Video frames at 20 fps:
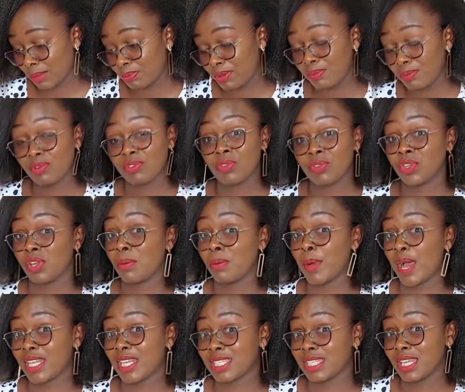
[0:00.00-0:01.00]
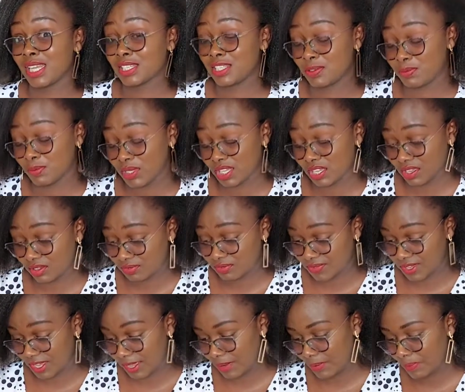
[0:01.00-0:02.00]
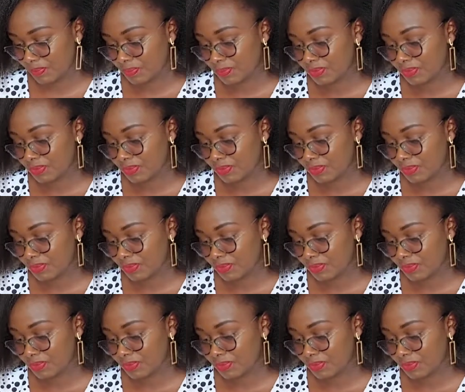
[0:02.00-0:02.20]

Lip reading: people for your partner's behavior,